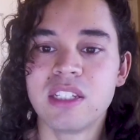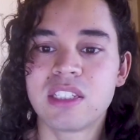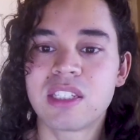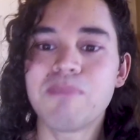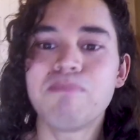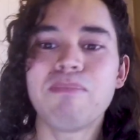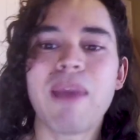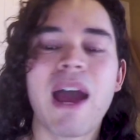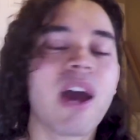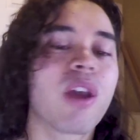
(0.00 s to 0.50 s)

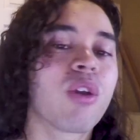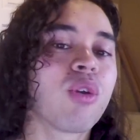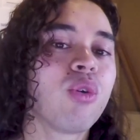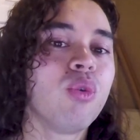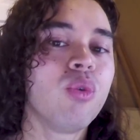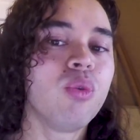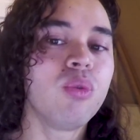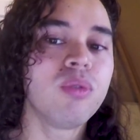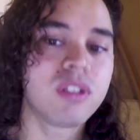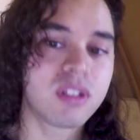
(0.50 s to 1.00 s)

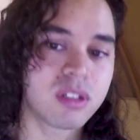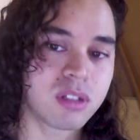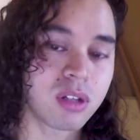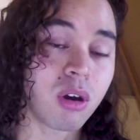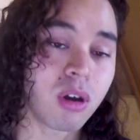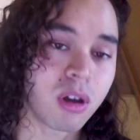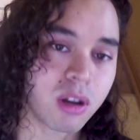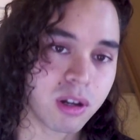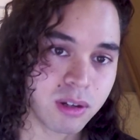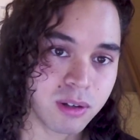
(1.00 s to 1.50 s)
Samaru
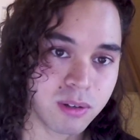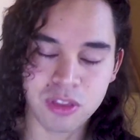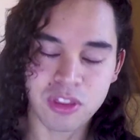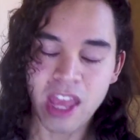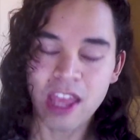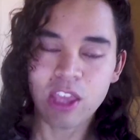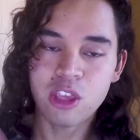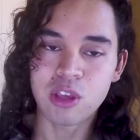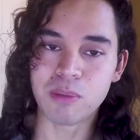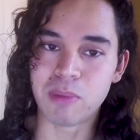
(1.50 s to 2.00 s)
Ton.
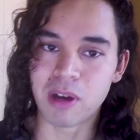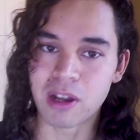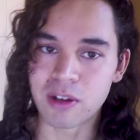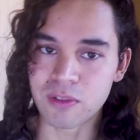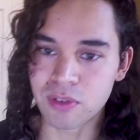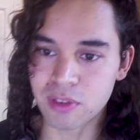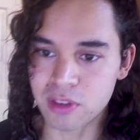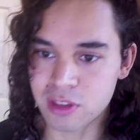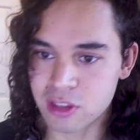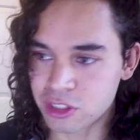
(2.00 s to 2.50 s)
Thank you, bud,
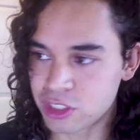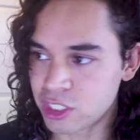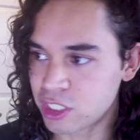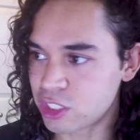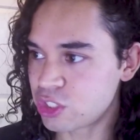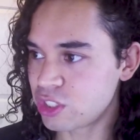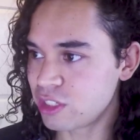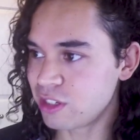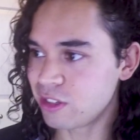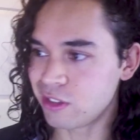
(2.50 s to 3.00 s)
for the
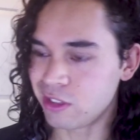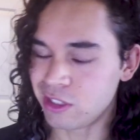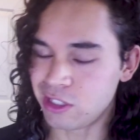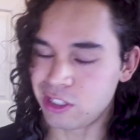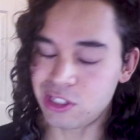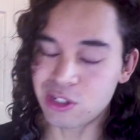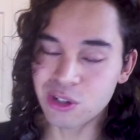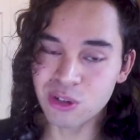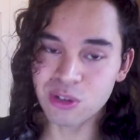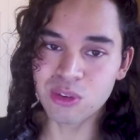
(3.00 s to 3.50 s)
suggestion.
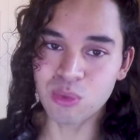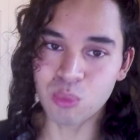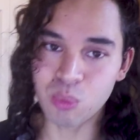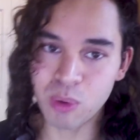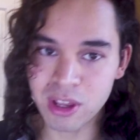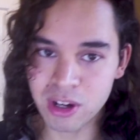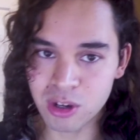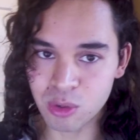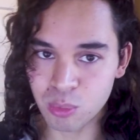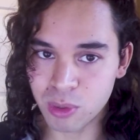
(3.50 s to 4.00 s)
You're the
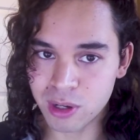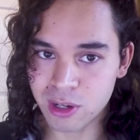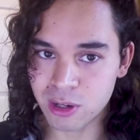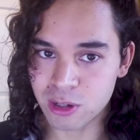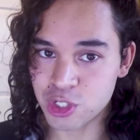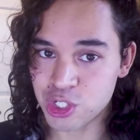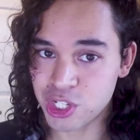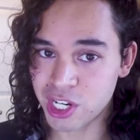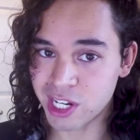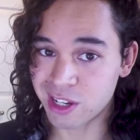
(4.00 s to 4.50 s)
winner,
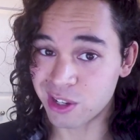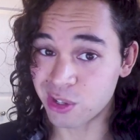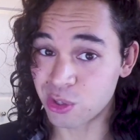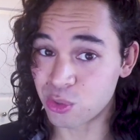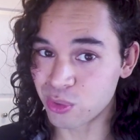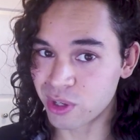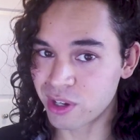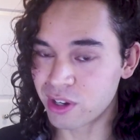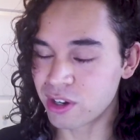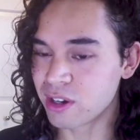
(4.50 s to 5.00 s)
chicken
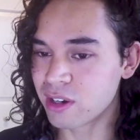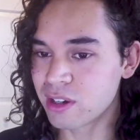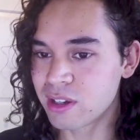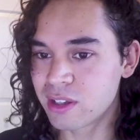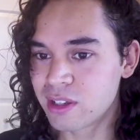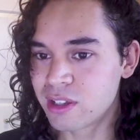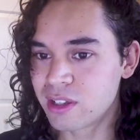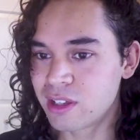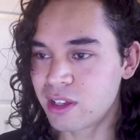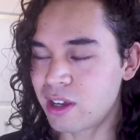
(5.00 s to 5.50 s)
grinner
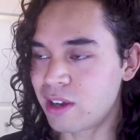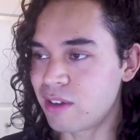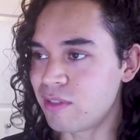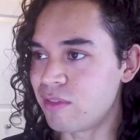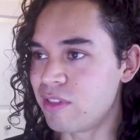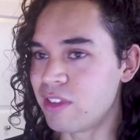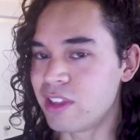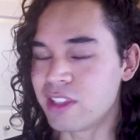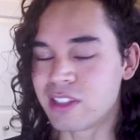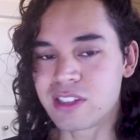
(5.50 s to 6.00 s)

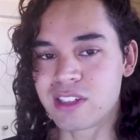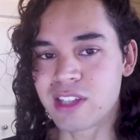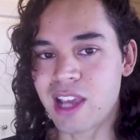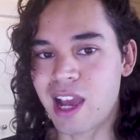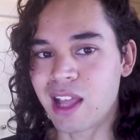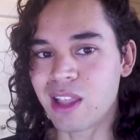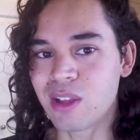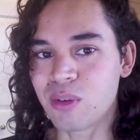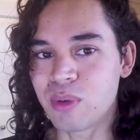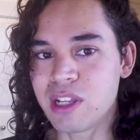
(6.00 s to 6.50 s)
of this
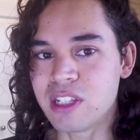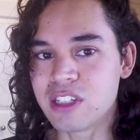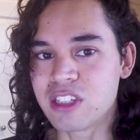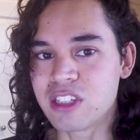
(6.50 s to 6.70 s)
Halloween